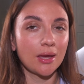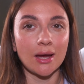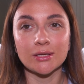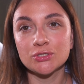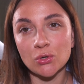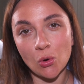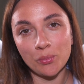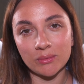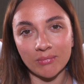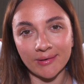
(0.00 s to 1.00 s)
I do
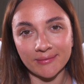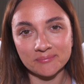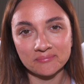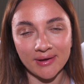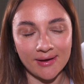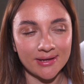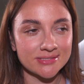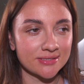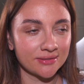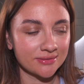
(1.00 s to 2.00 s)
open my
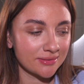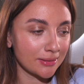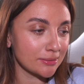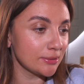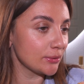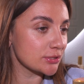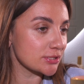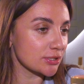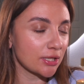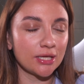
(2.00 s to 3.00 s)
eyes, and it
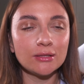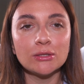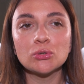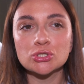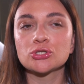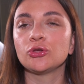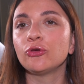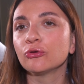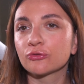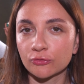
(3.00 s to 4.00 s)
looks
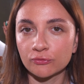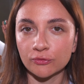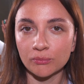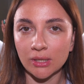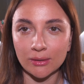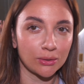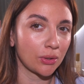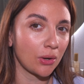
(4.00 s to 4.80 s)
useful for me,